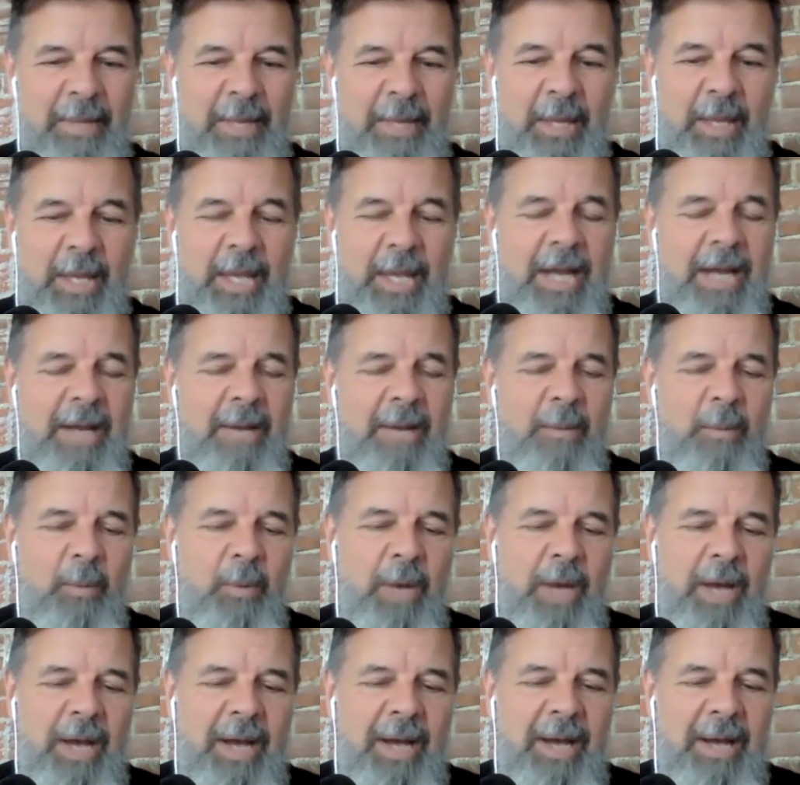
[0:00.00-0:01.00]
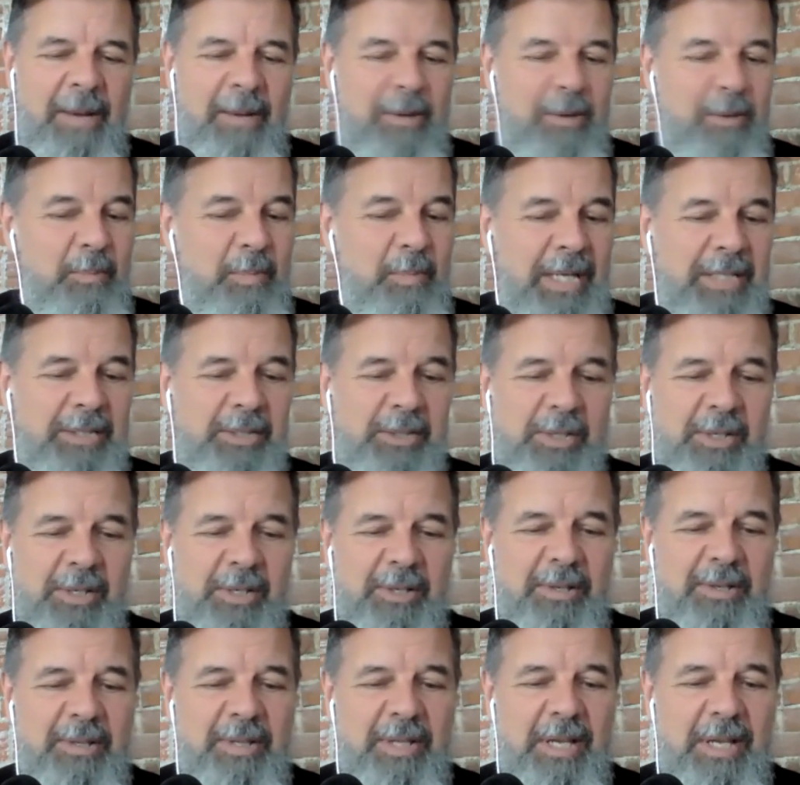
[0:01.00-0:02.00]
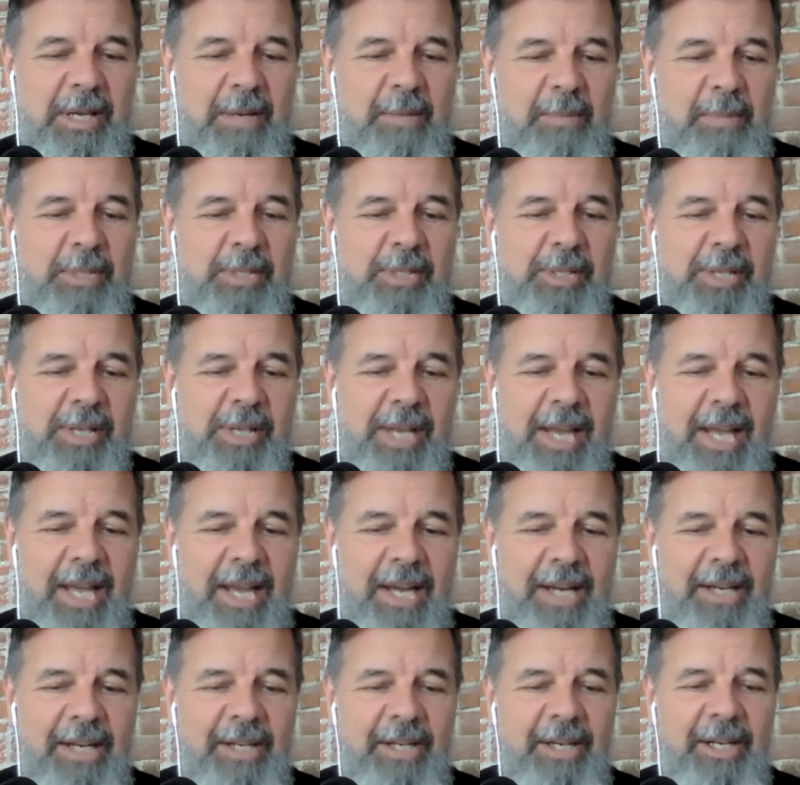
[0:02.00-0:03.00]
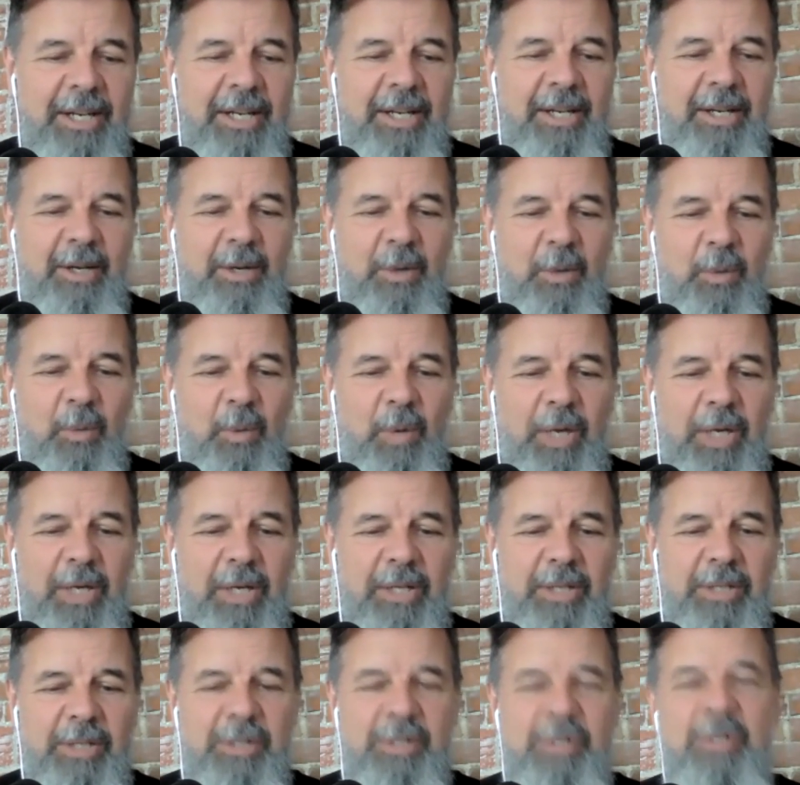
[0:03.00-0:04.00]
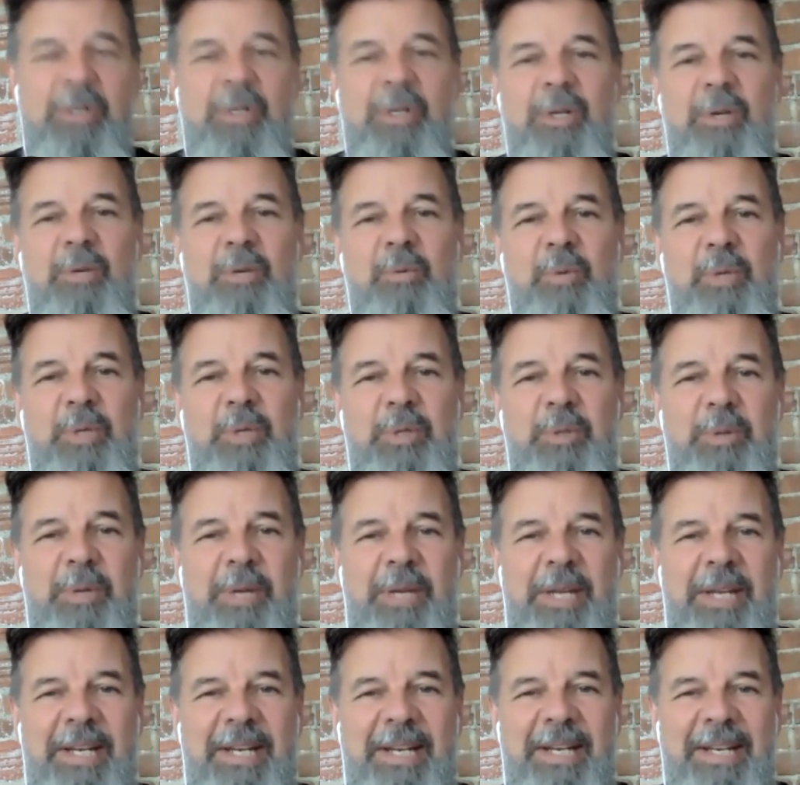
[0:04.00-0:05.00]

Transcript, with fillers: Yeah, uh, you mentioned the Mission Canada Workers Retreat,